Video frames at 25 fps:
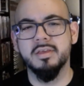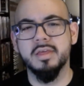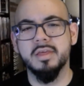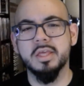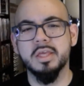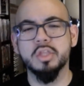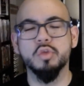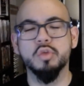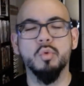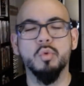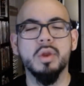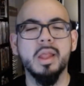
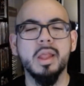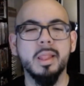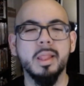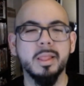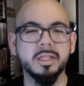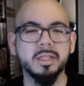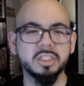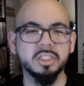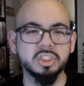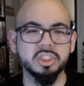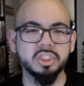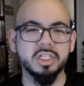You want to
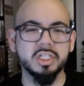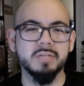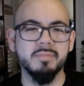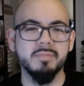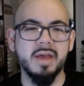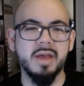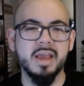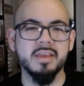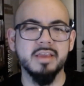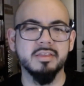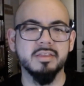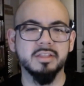
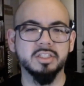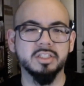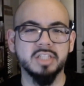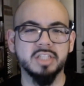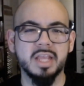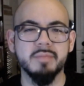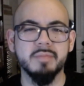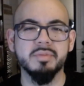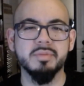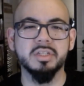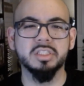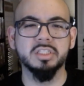legitimize the
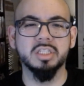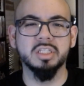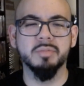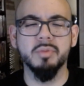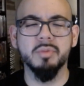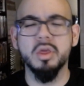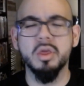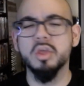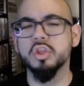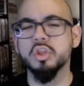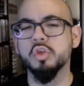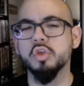championship.
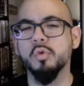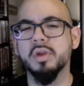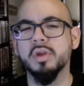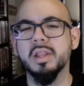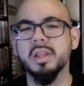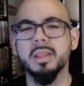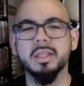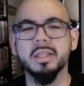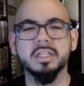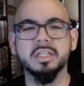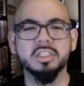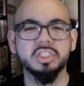You want to
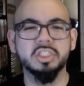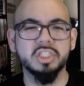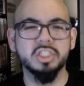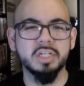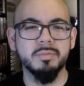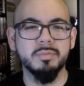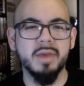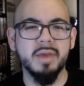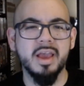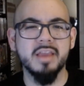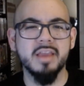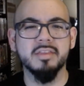
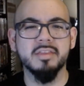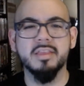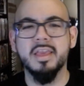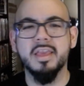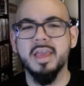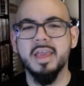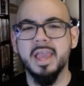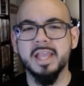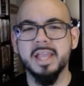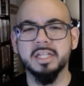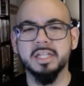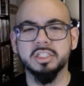legitimize
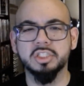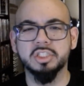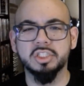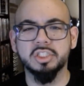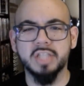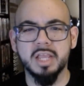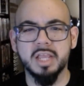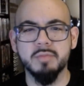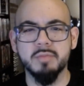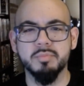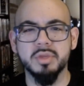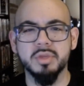a
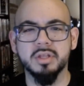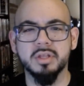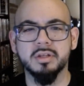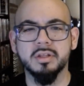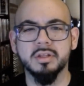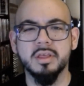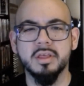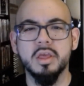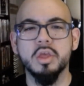champion.